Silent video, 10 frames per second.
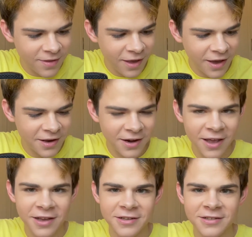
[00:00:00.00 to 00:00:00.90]
A
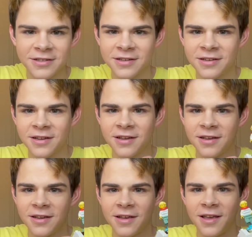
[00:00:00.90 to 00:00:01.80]
nice
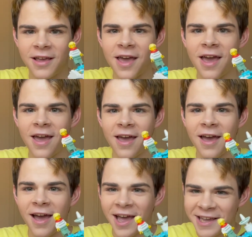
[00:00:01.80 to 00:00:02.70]

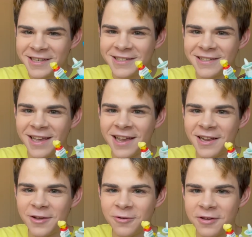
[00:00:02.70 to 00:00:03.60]
ice
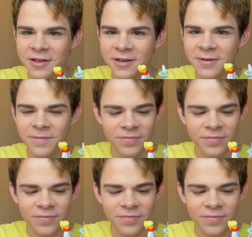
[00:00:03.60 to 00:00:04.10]
skating rink